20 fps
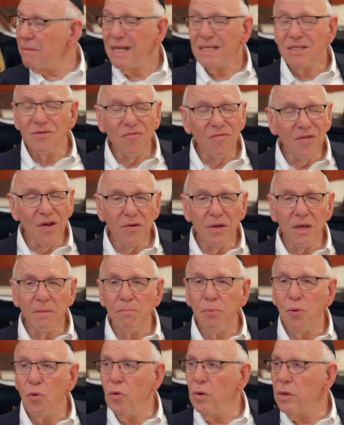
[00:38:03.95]
That's very
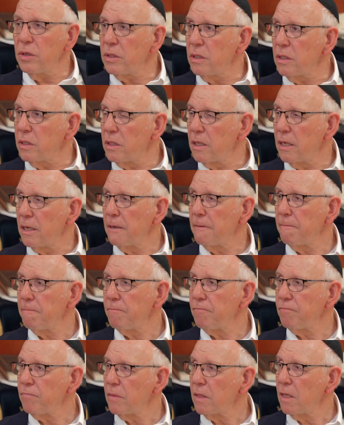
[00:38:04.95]
important.
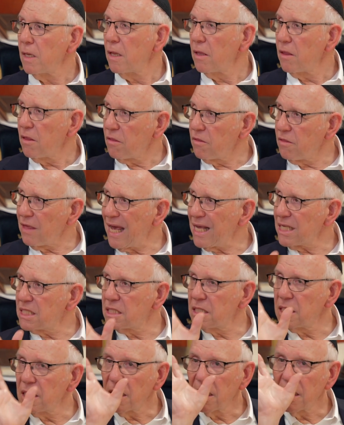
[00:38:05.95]

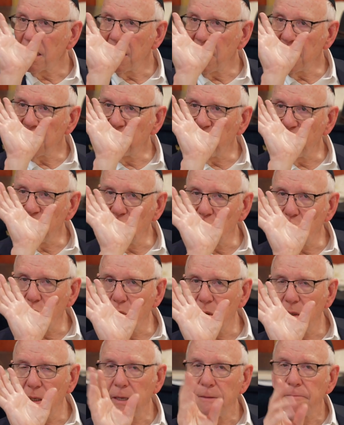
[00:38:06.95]
That's his
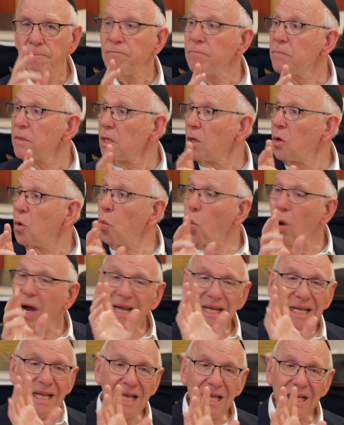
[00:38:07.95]
view.
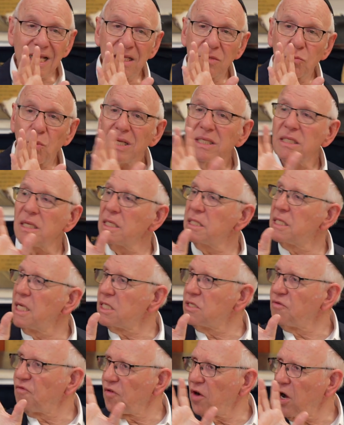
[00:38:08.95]
What does
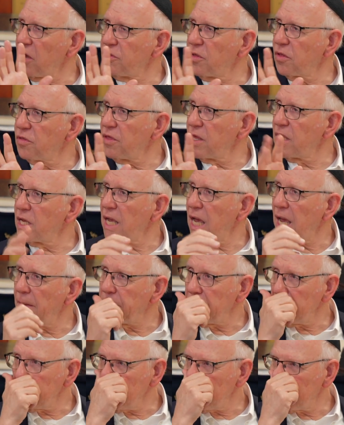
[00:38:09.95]
his father think
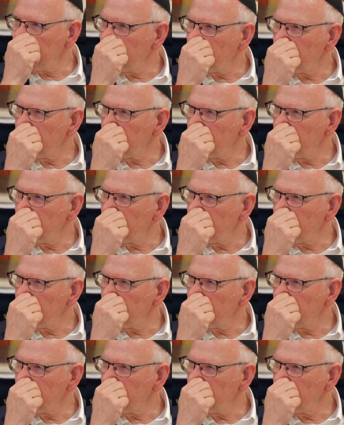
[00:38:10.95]
happened?